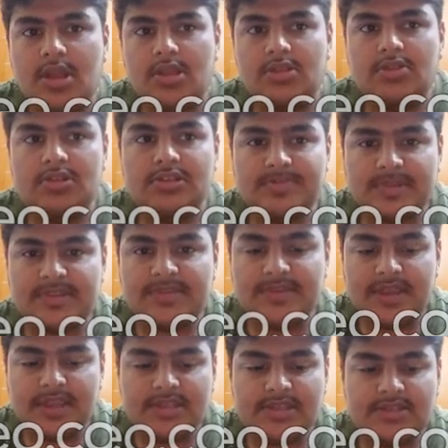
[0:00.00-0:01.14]
So the
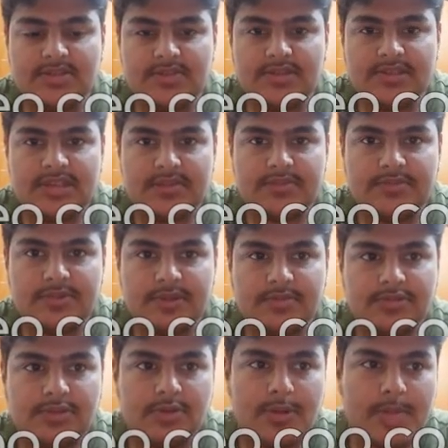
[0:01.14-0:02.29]
specifications of the James Webb.
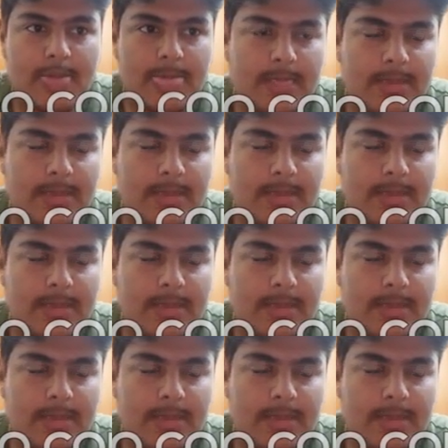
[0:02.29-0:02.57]
So